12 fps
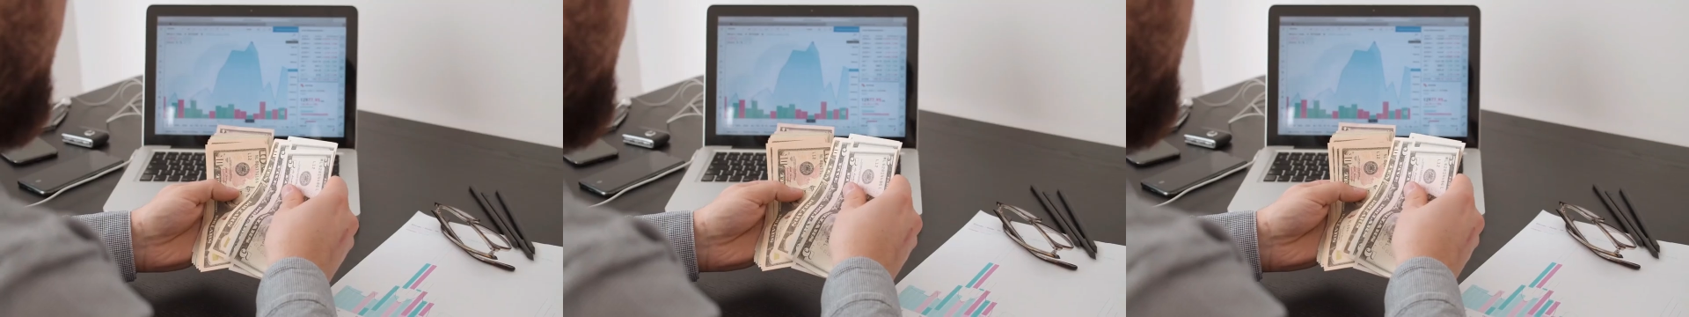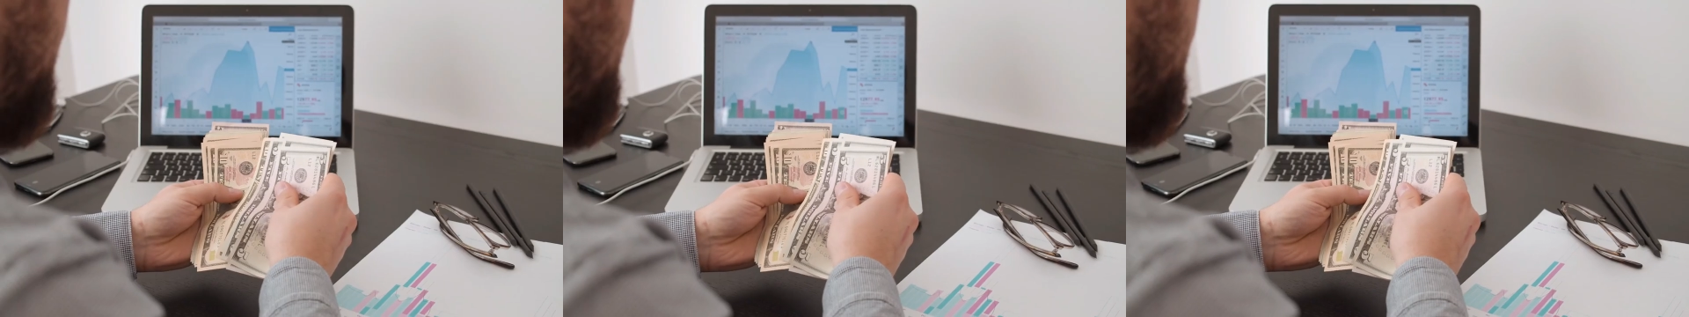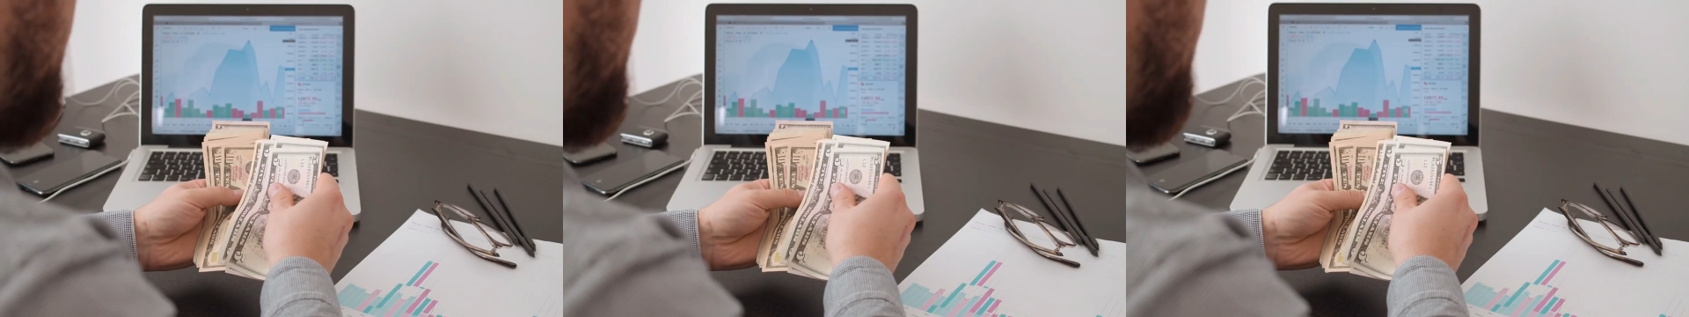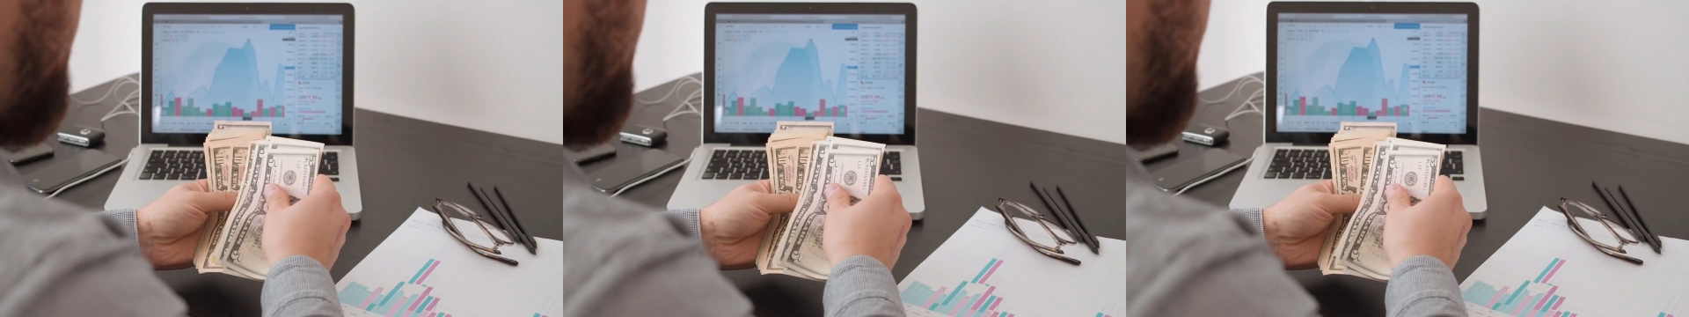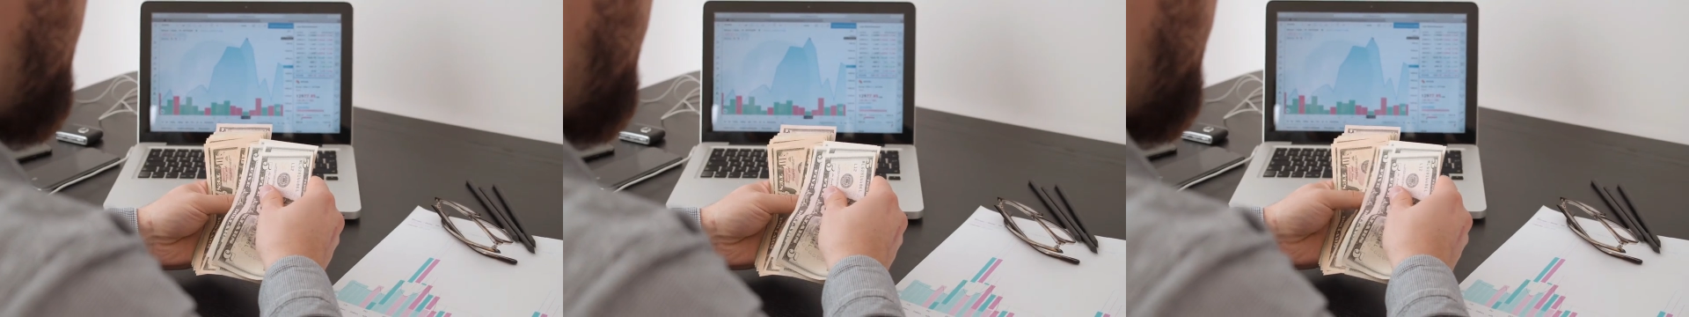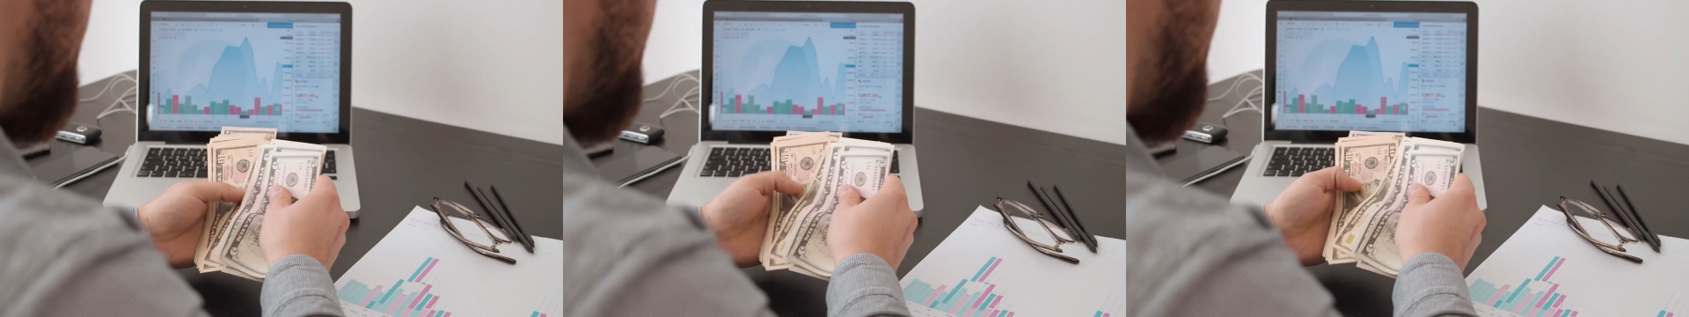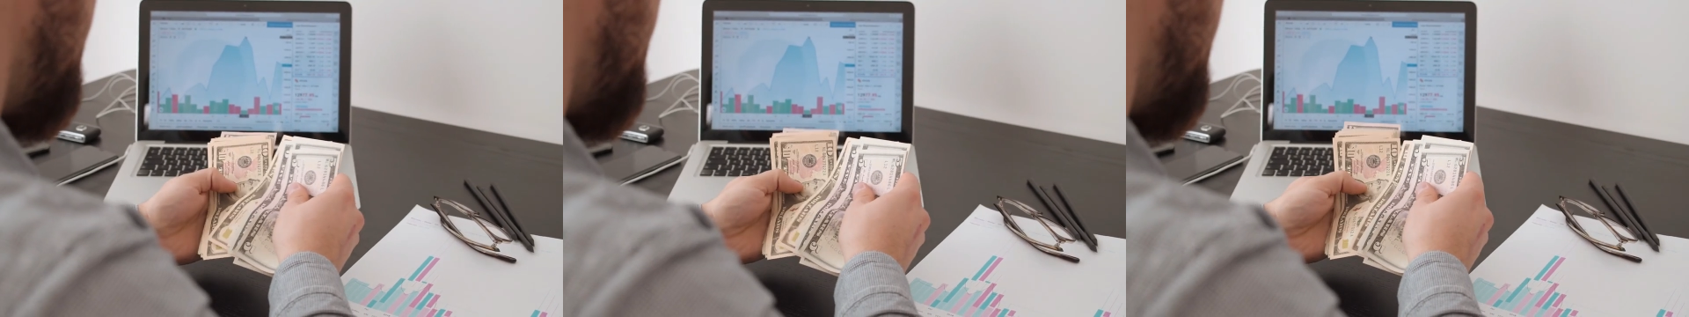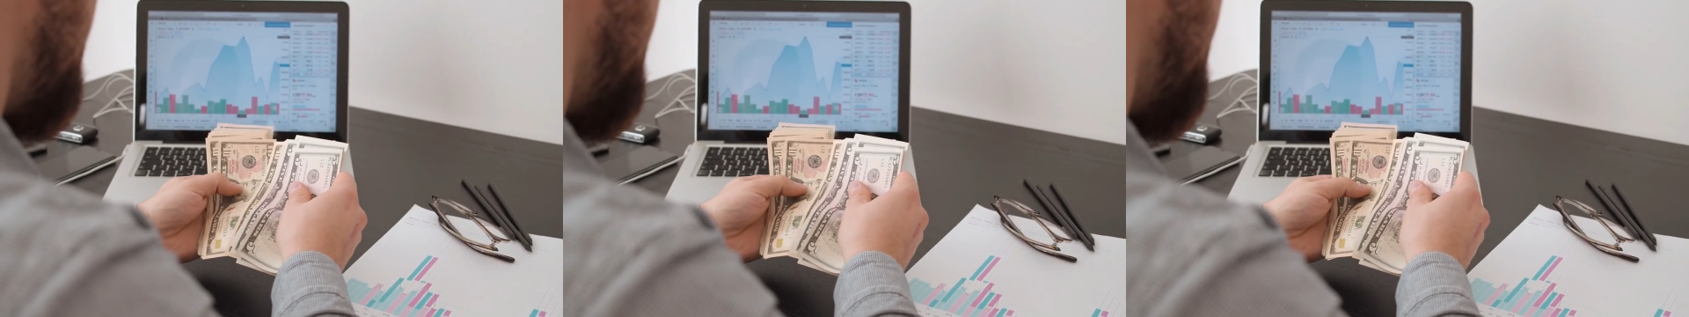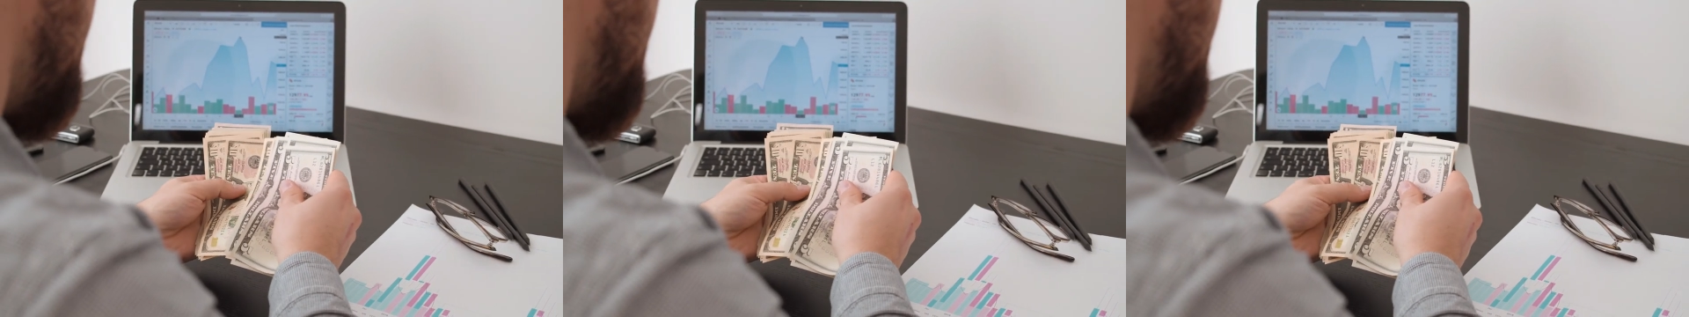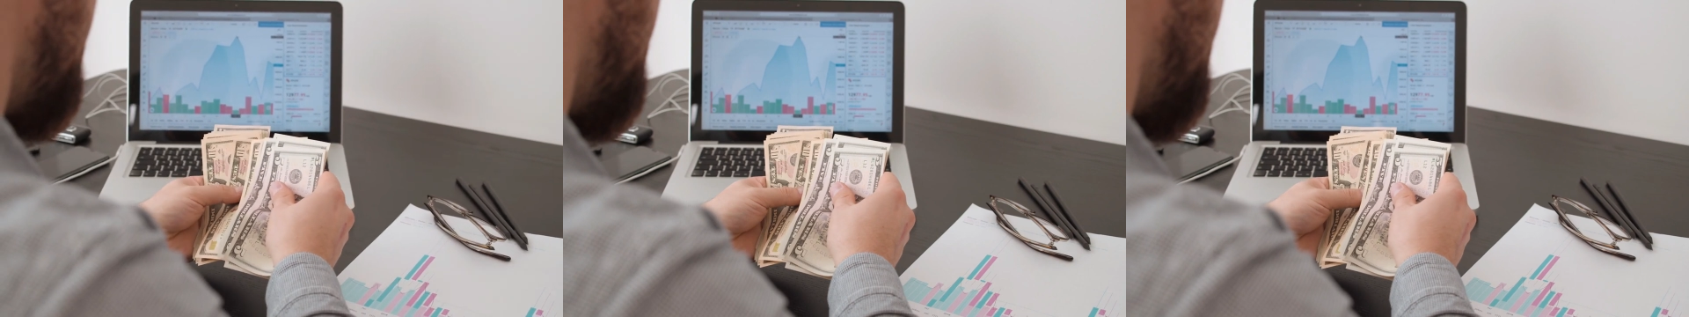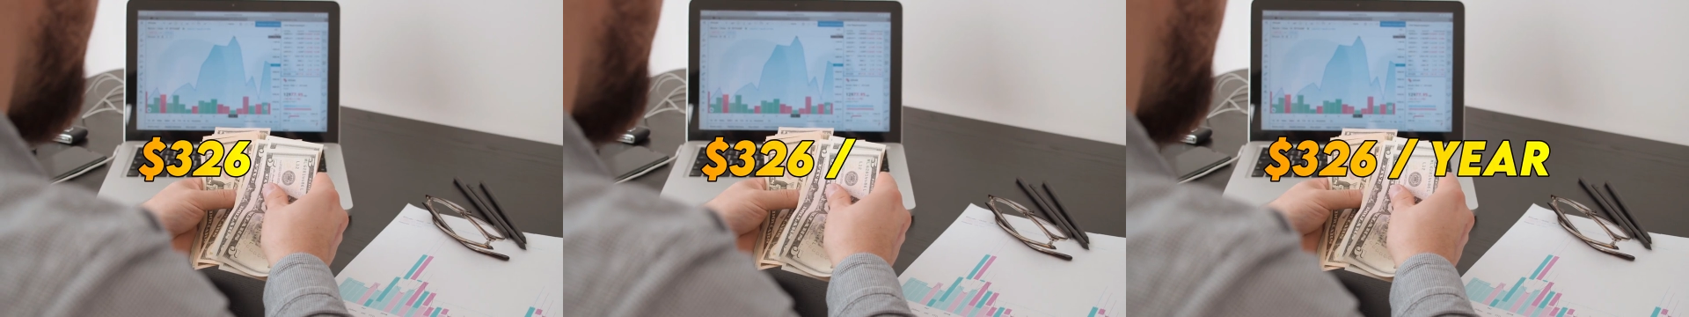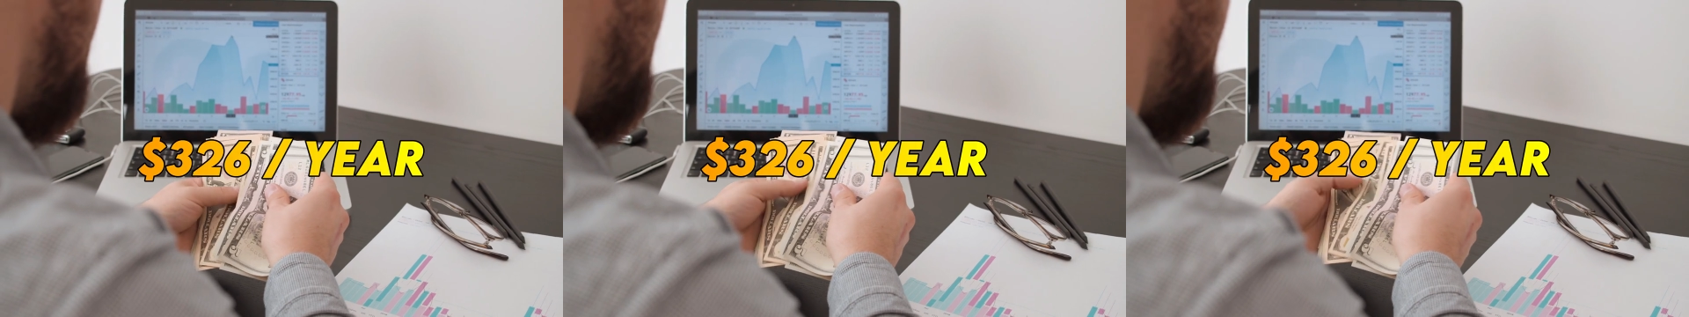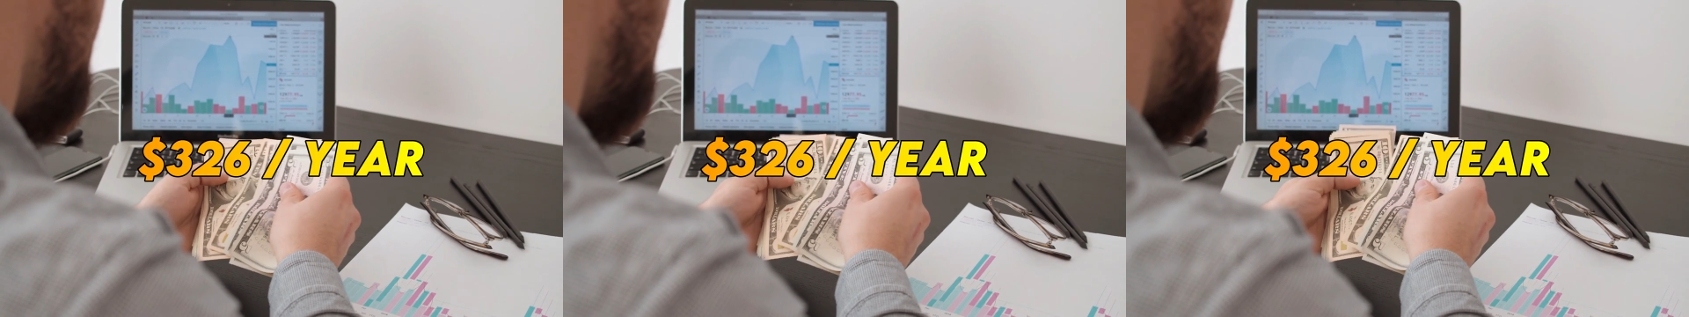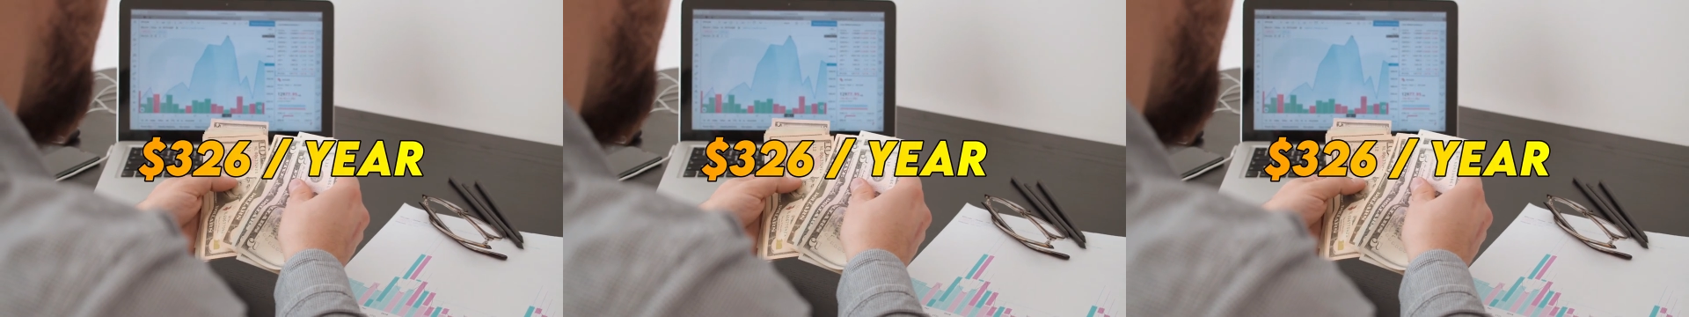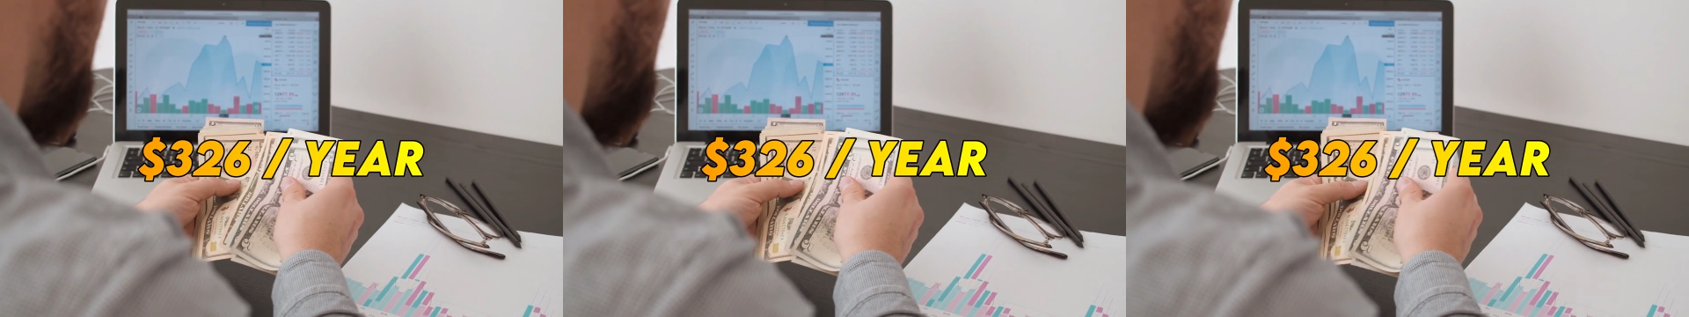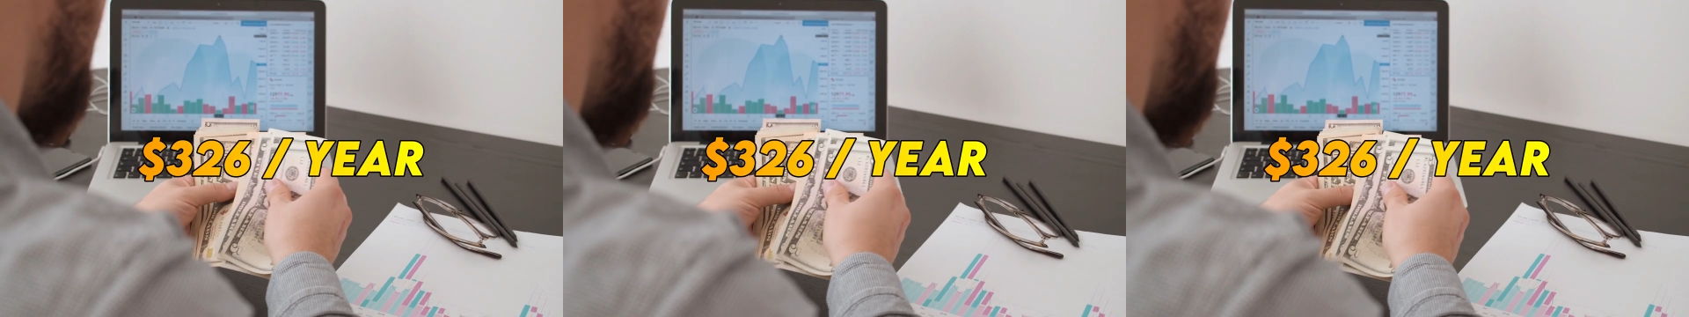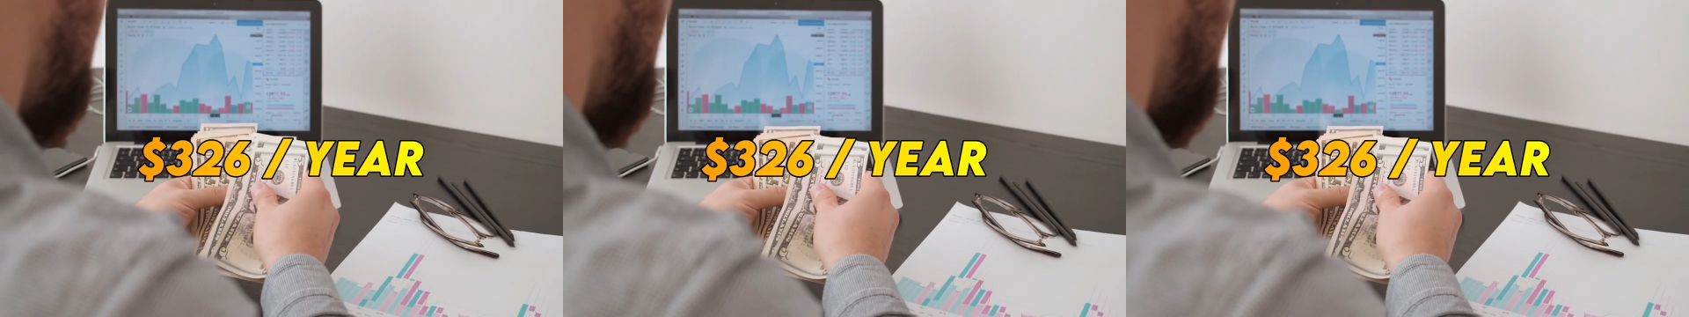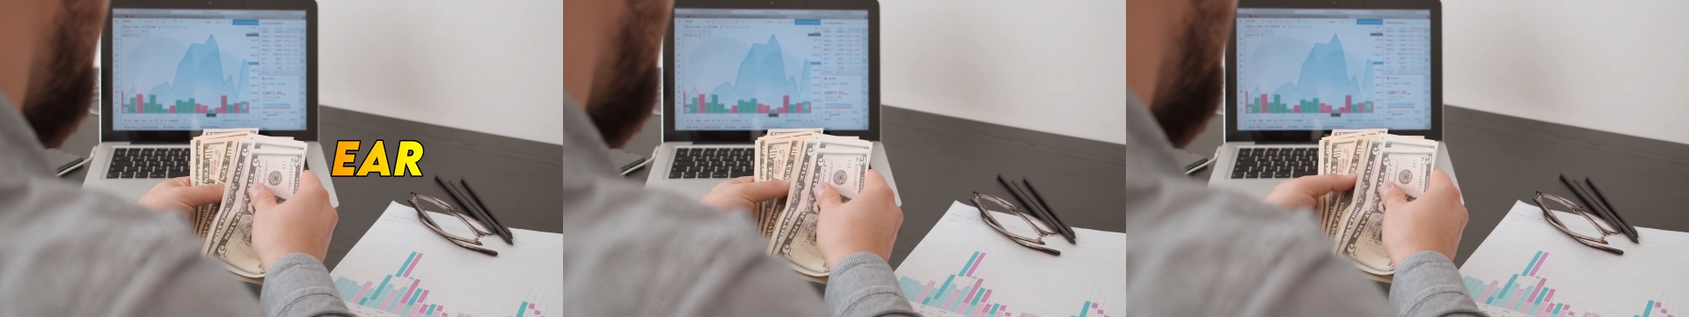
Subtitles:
Nobody's mouth can be seen.